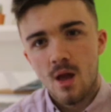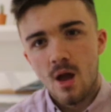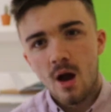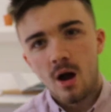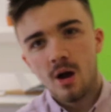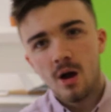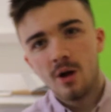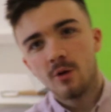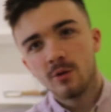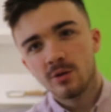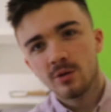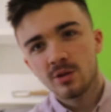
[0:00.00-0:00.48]

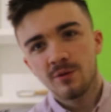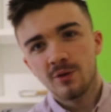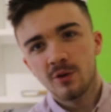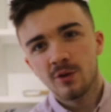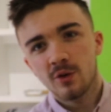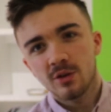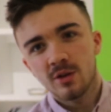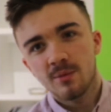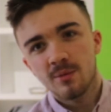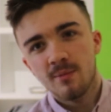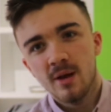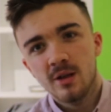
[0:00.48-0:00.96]
I also
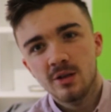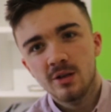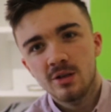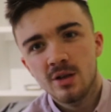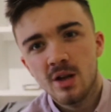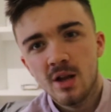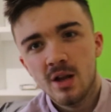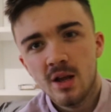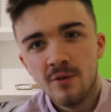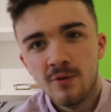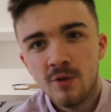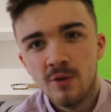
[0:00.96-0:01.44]
forgot to
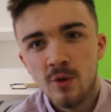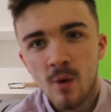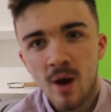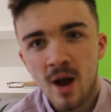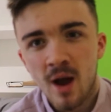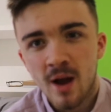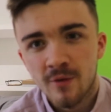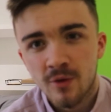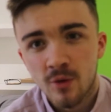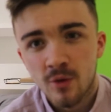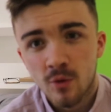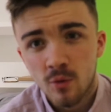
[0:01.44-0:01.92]
mention, if you
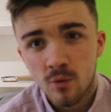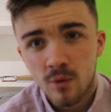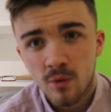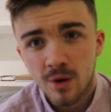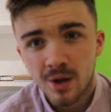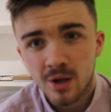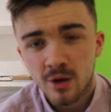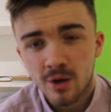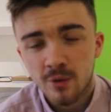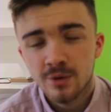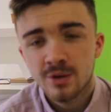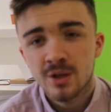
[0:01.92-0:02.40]
haven't
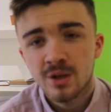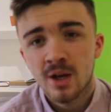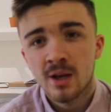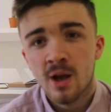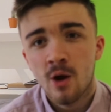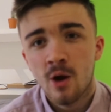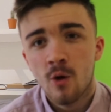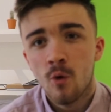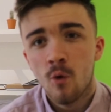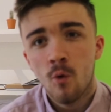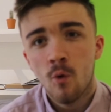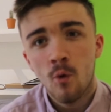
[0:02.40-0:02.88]
already, go and check
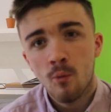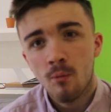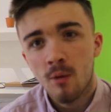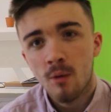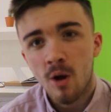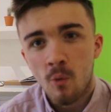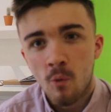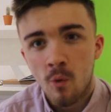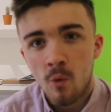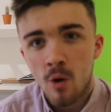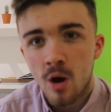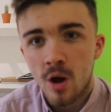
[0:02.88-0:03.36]
out all my
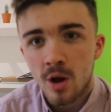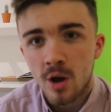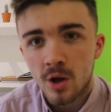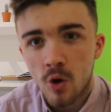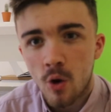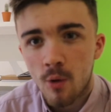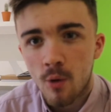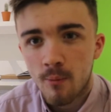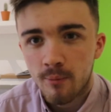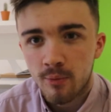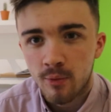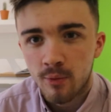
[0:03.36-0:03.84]
work
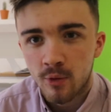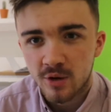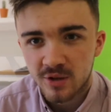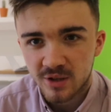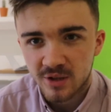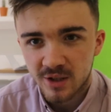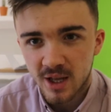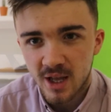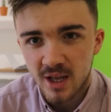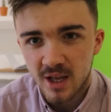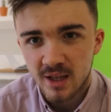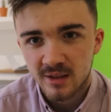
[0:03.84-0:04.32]
on
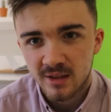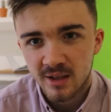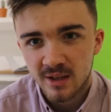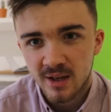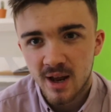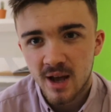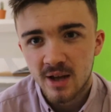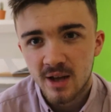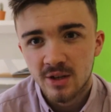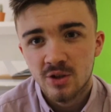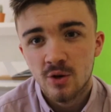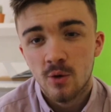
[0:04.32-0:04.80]
Prost
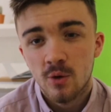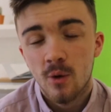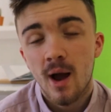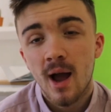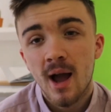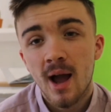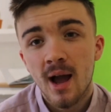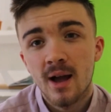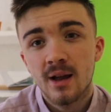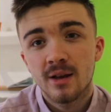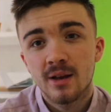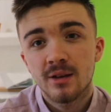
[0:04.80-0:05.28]
International
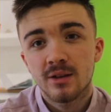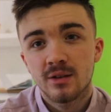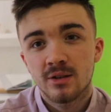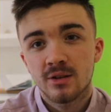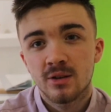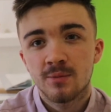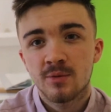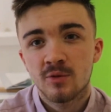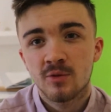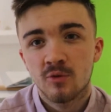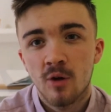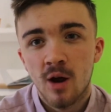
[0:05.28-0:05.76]
and
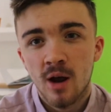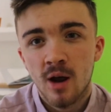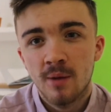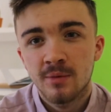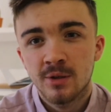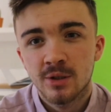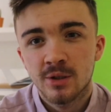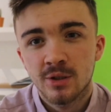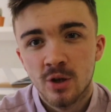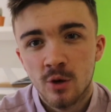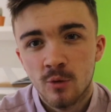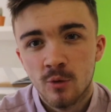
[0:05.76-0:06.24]
subscribe
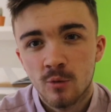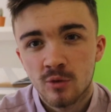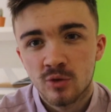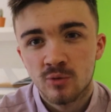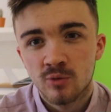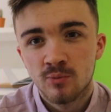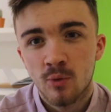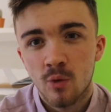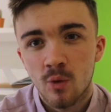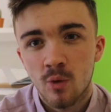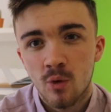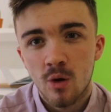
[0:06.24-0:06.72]
to
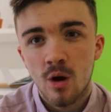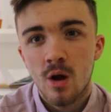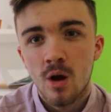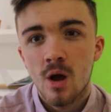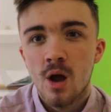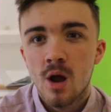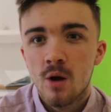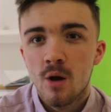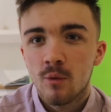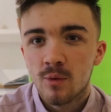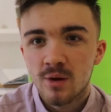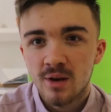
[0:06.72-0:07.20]
TotalSport.
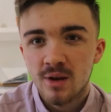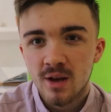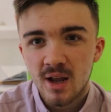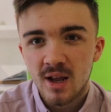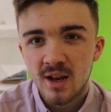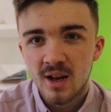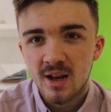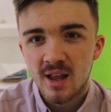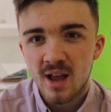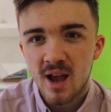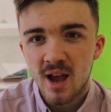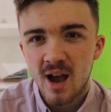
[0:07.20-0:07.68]
We're
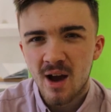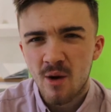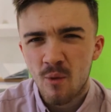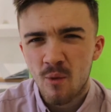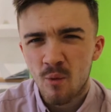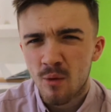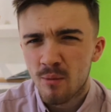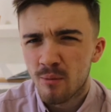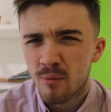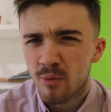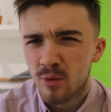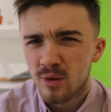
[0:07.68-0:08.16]
nearly at
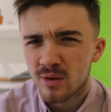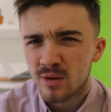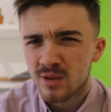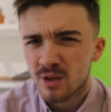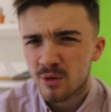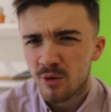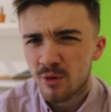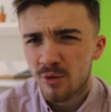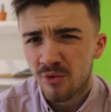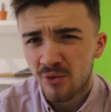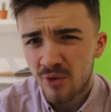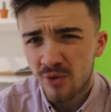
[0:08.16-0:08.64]

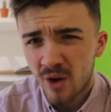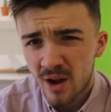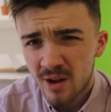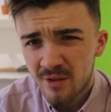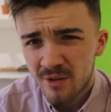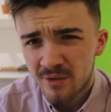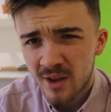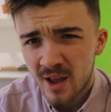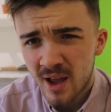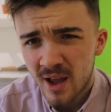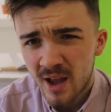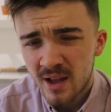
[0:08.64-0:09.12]

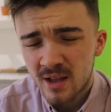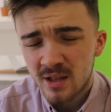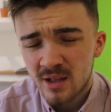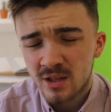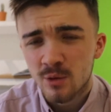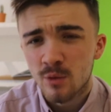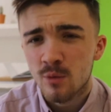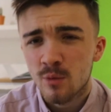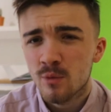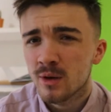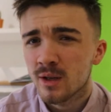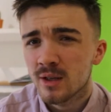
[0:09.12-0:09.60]
1.05k,
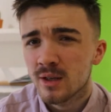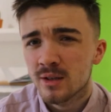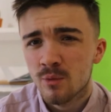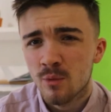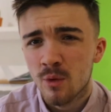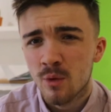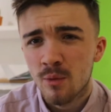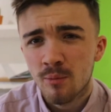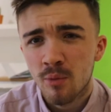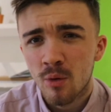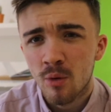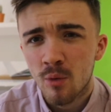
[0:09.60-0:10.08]
so we want to get to
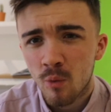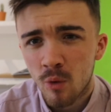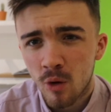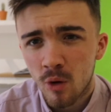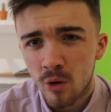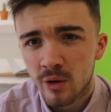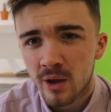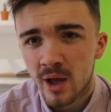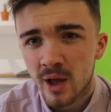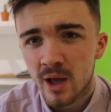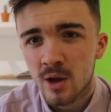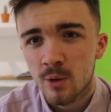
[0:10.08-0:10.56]

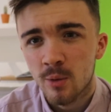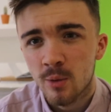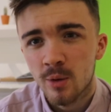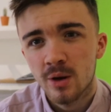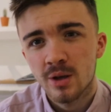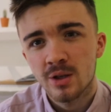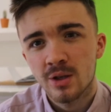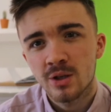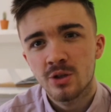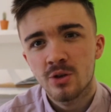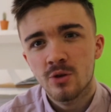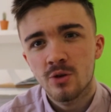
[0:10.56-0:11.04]
1.1k
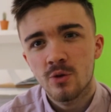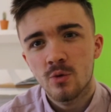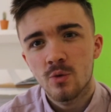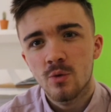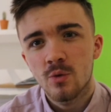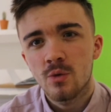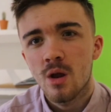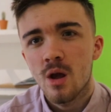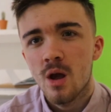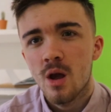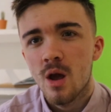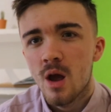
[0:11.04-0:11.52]
pretty
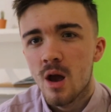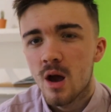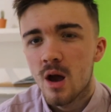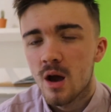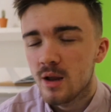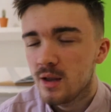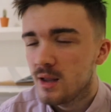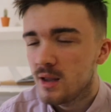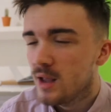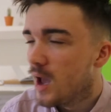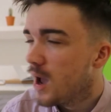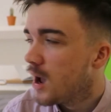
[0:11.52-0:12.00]
soon.
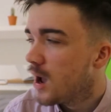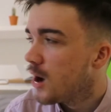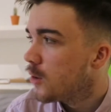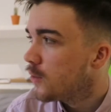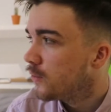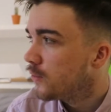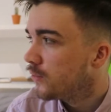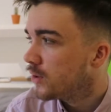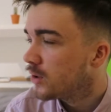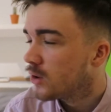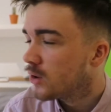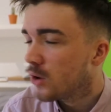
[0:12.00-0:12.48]
And yeah,
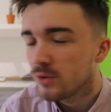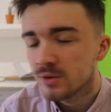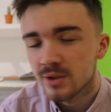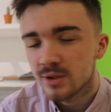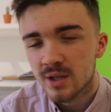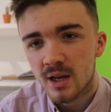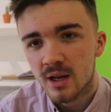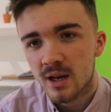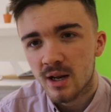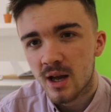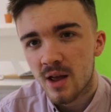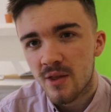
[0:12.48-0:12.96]
hopefully
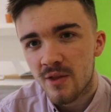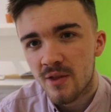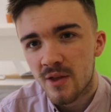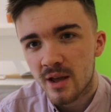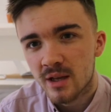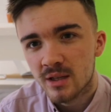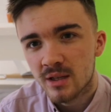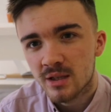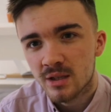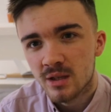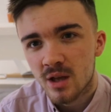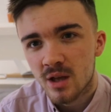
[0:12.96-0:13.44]
content like
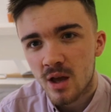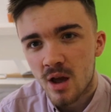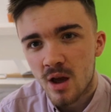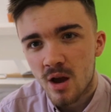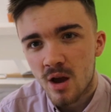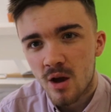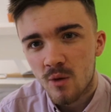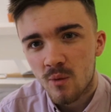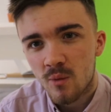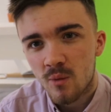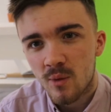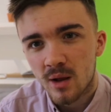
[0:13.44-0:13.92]
this
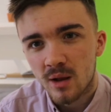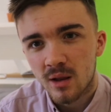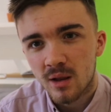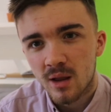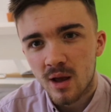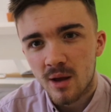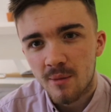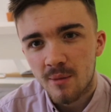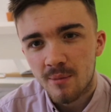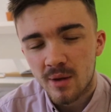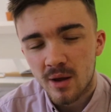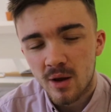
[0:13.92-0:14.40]

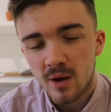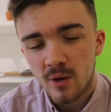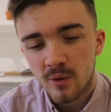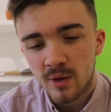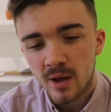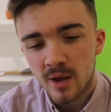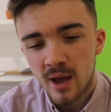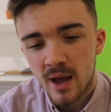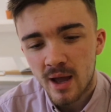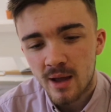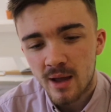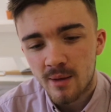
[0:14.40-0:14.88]
will be
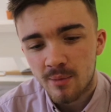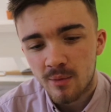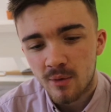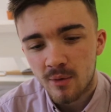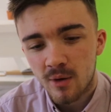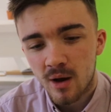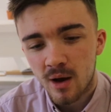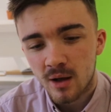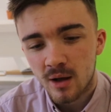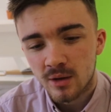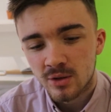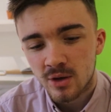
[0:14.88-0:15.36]
okay, but
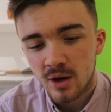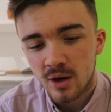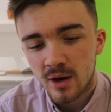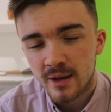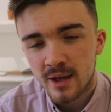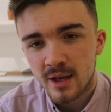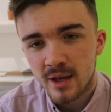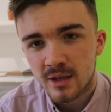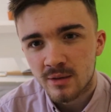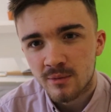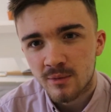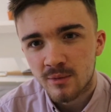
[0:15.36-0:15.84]
I'll try and
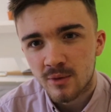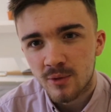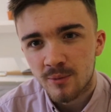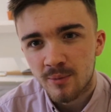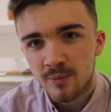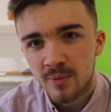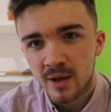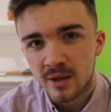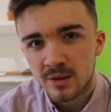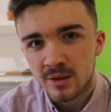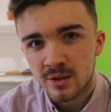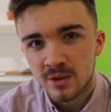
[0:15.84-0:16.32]
get some good
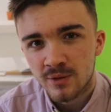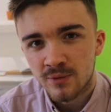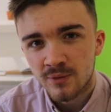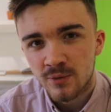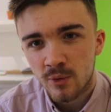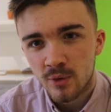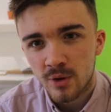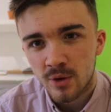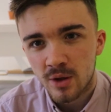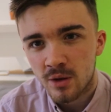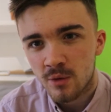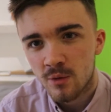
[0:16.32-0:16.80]
pictures
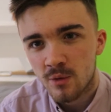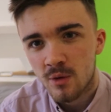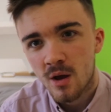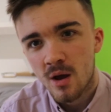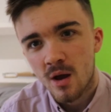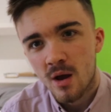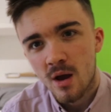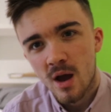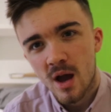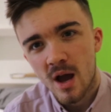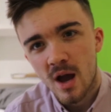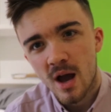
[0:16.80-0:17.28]
for you.
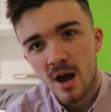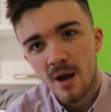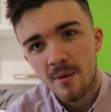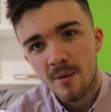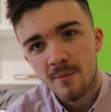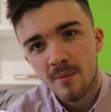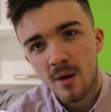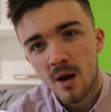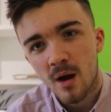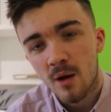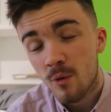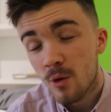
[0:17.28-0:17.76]

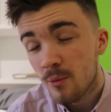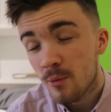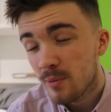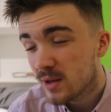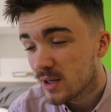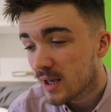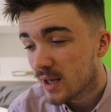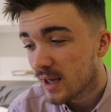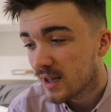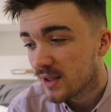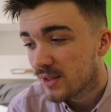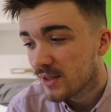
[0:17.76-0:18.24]
I won't be
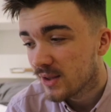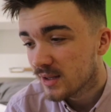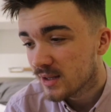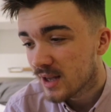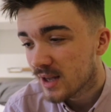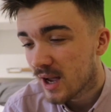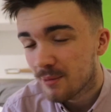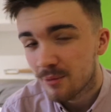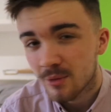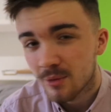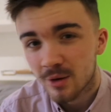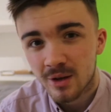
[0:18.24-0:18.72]
taking this
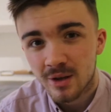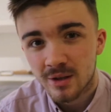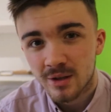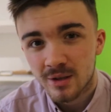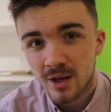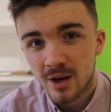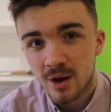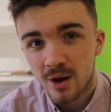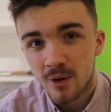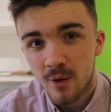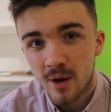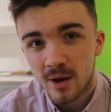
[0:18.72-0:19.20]
camera because
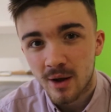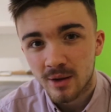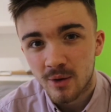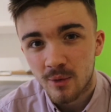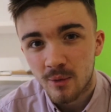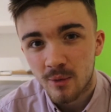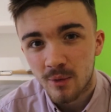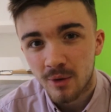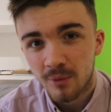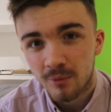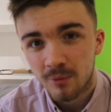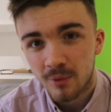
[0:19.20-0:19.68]
I know I don't
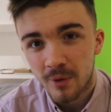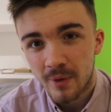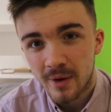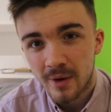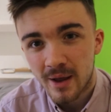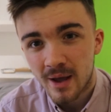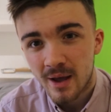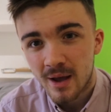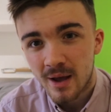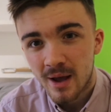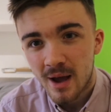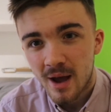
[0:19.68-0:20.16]
want to ruin
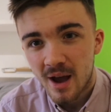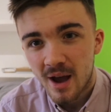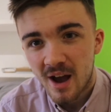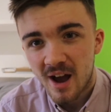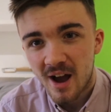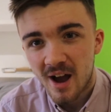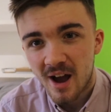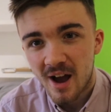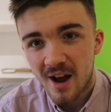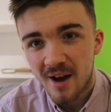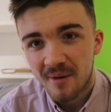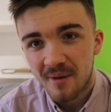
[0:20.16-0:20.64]
it,
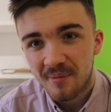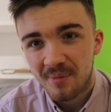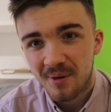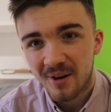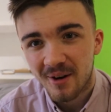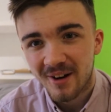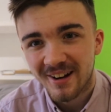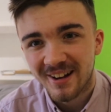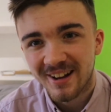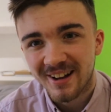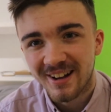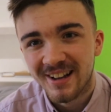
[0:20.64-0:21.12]

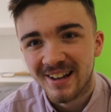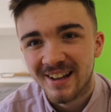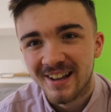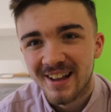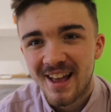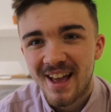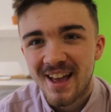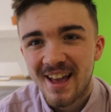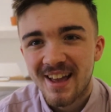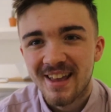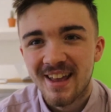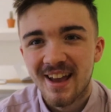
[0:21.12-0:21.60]
but
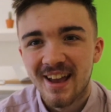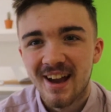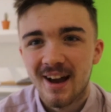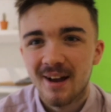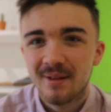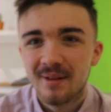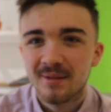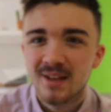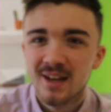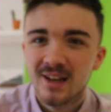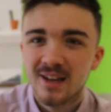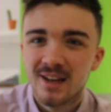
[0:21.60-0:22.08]
yeah,
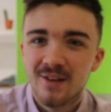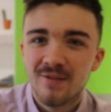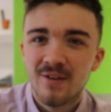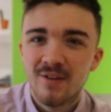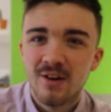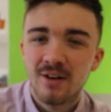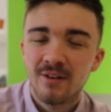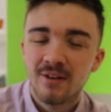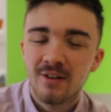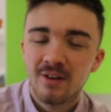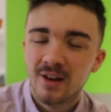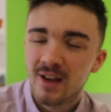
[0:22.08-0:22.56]
I'm taking it
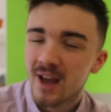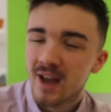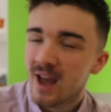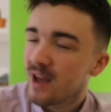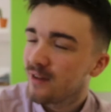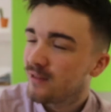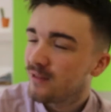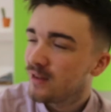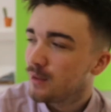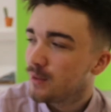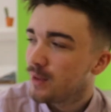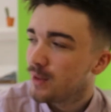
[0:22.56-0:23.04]
very, very
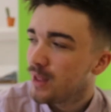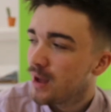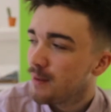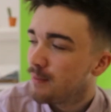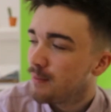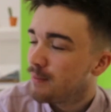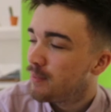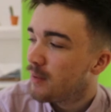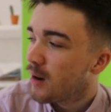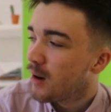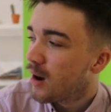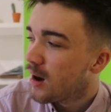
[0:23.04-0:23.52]
carefully with it.
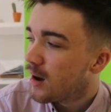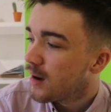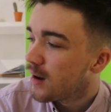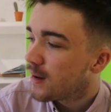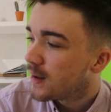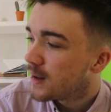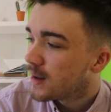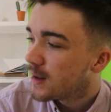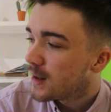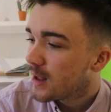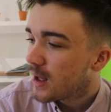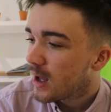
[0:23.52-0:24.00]
But
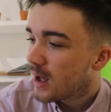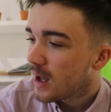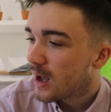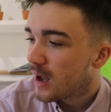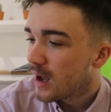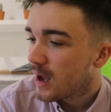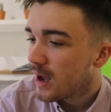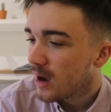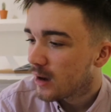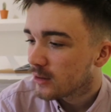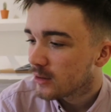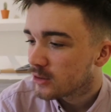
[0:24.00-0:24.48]

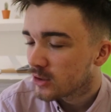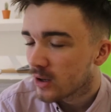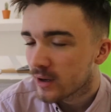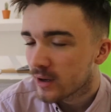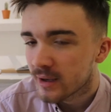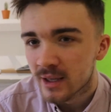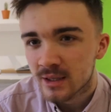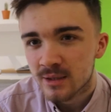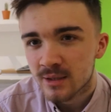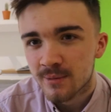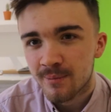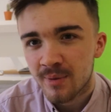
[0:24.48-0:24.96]
I'll try and
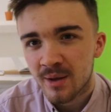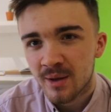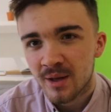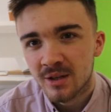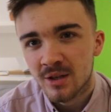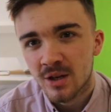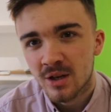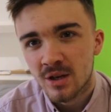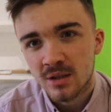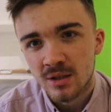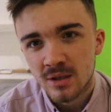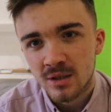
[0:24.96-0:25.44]
get some
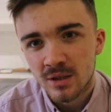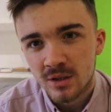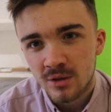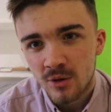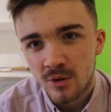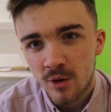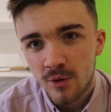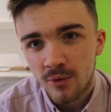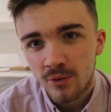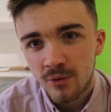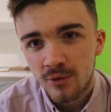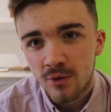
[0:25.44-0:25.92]
pictures and
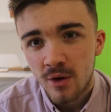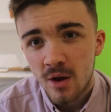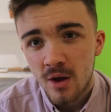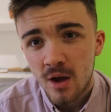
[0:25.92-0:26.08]
stuff.